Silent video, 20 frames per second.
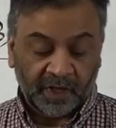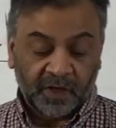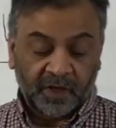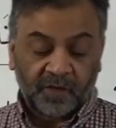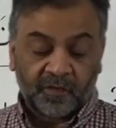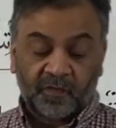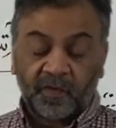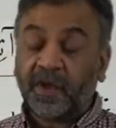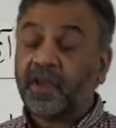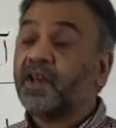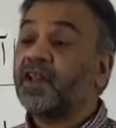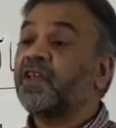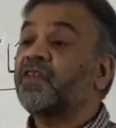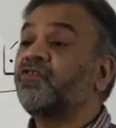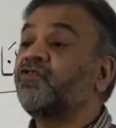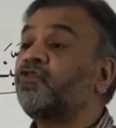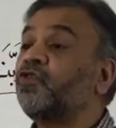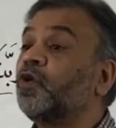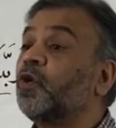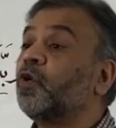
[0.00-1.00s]
where
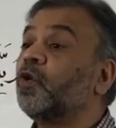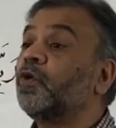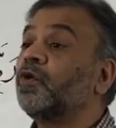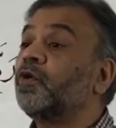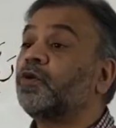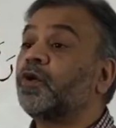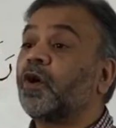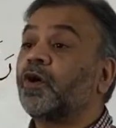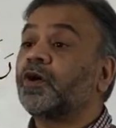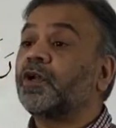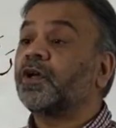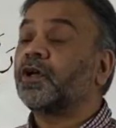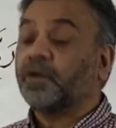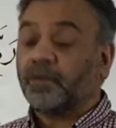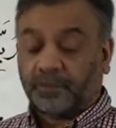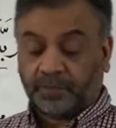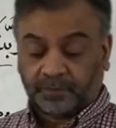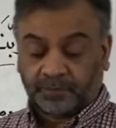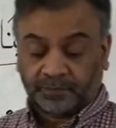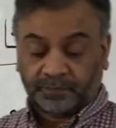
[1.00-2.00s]
is your daughter?
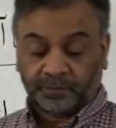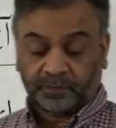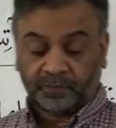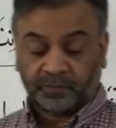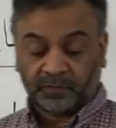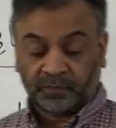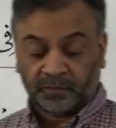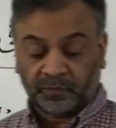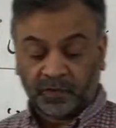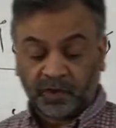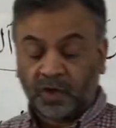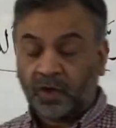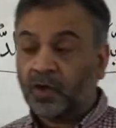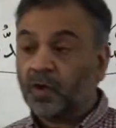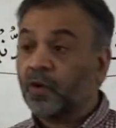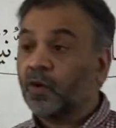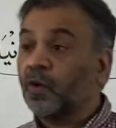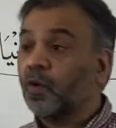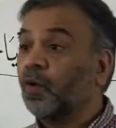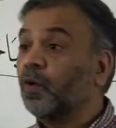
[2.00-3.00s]

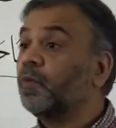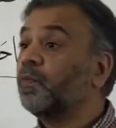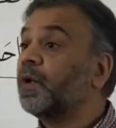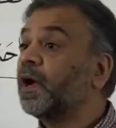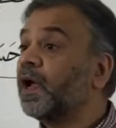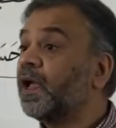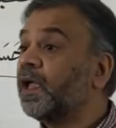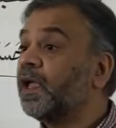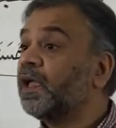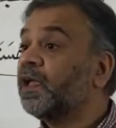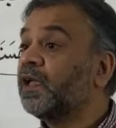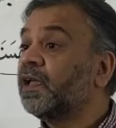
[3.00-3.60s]
Oh my